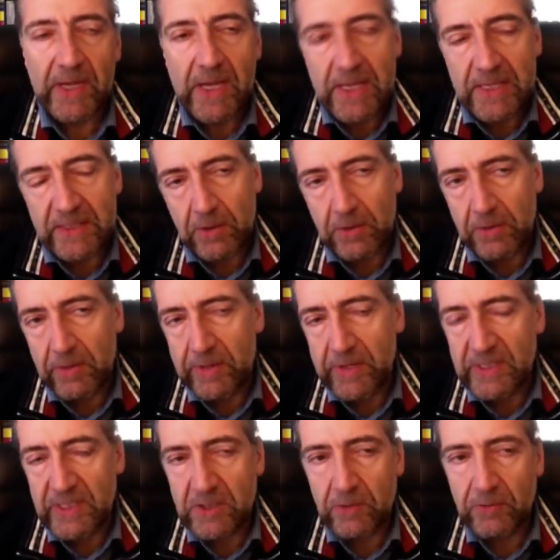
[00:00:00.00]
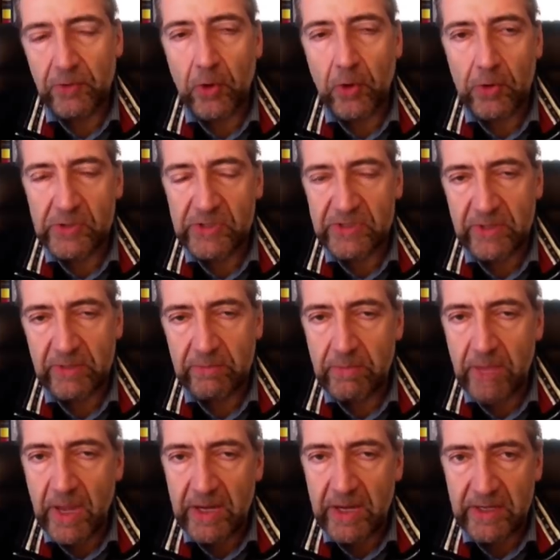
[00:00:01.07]
So this is, of course, the
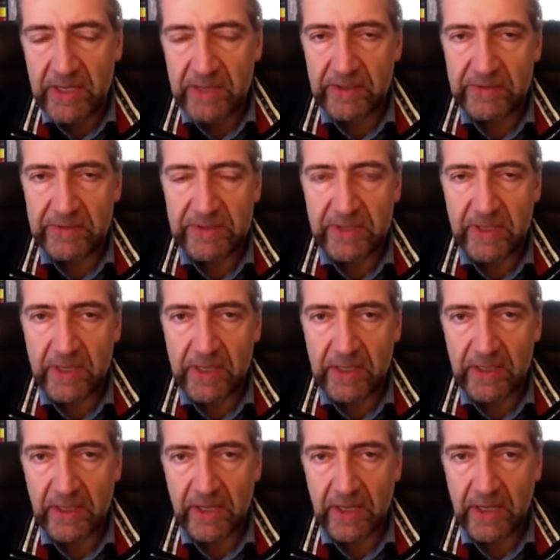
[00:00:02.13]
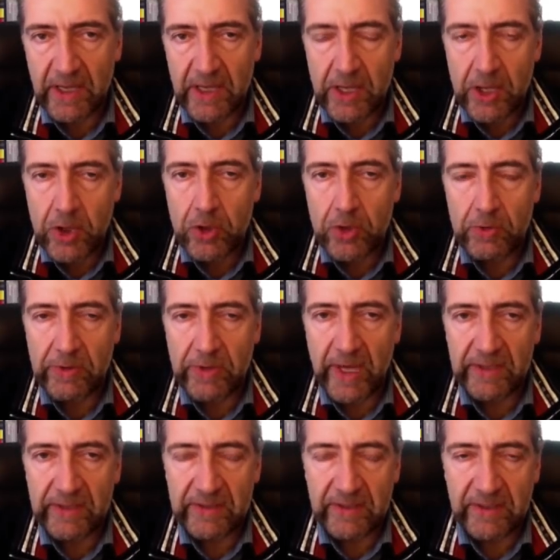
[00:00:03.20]
main interesting issue
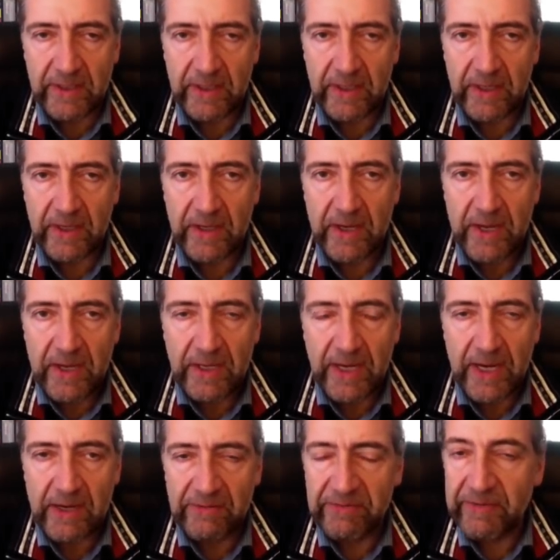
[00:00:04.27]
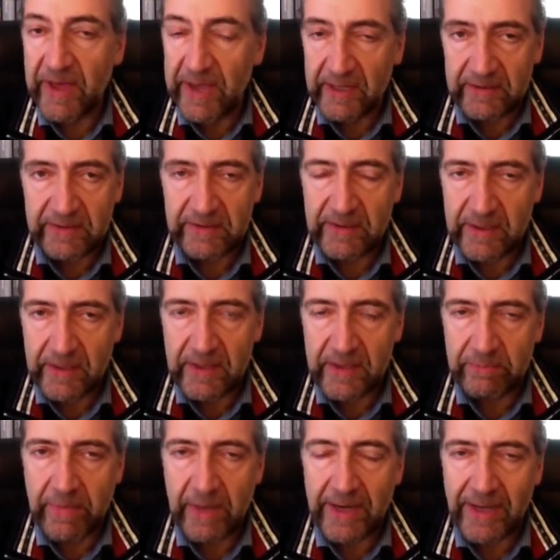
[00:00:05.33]
that can affect
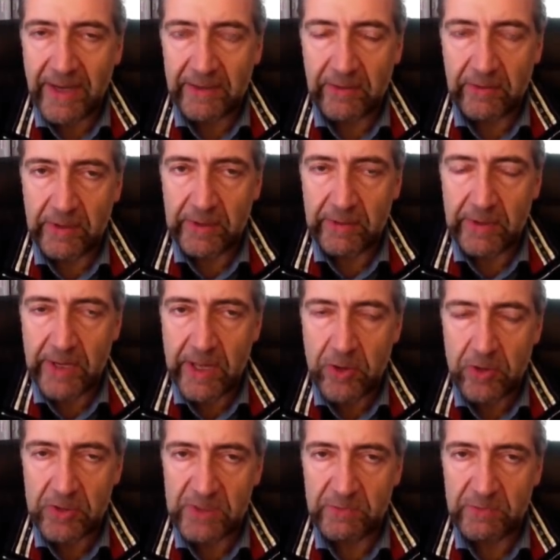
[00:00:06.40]
the bilateral relations